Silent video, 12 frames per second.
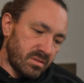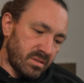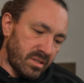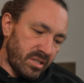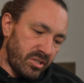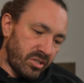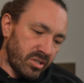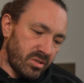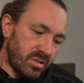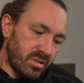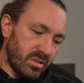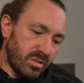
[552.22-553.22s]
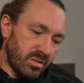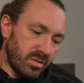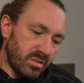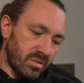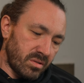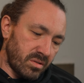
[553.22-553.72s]
And then you can,
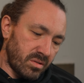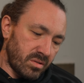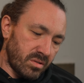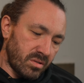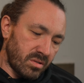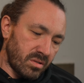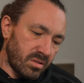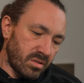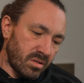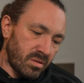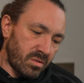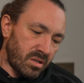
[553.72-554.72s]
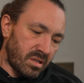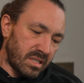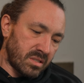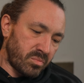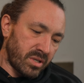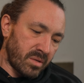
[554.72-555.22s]
I
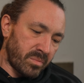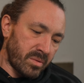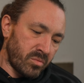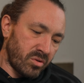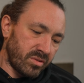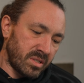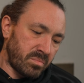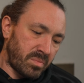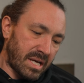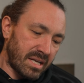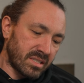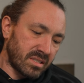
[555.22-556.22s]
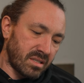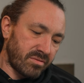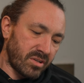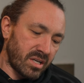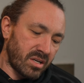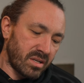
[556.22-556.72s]
like to bring a bit more of this black
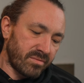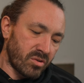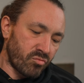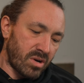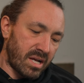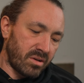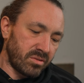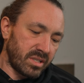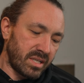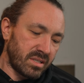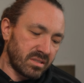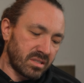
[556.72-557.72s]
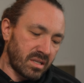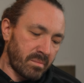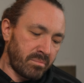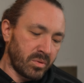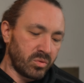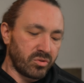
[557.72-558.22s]
stuff, like kind of around it, so
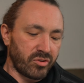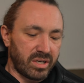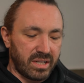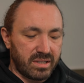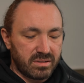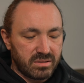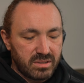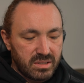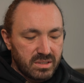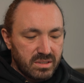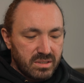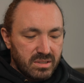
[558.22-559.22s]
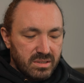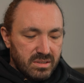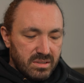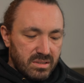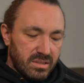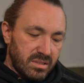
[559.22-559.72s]
like bordering it
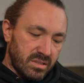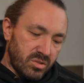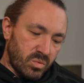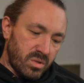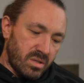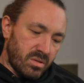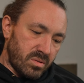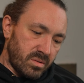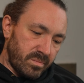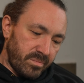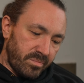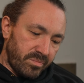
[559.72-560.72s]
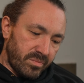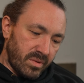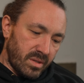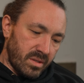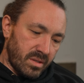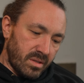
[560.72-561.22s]
as well.
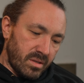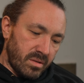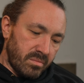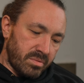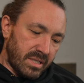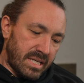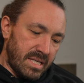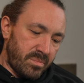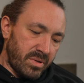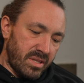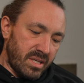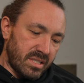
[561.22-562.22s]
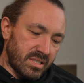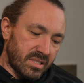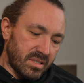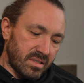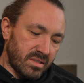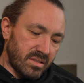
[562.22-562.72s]
But keeping
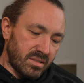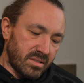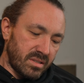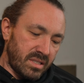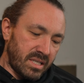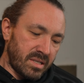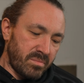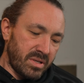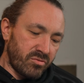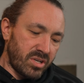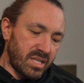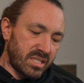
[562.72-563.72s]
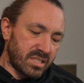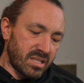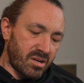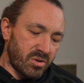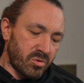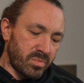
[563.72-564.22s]
this, it can be really
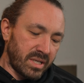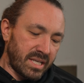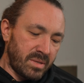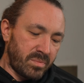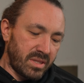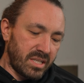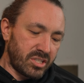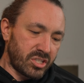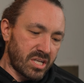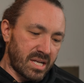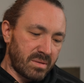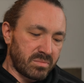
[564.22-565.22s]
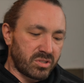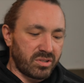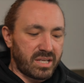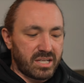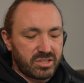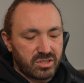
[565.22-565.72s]
subtle, but keeping these shapes on
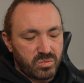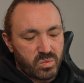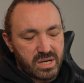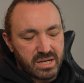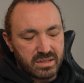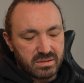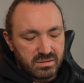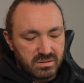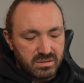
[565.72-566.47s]
the edge of the wing,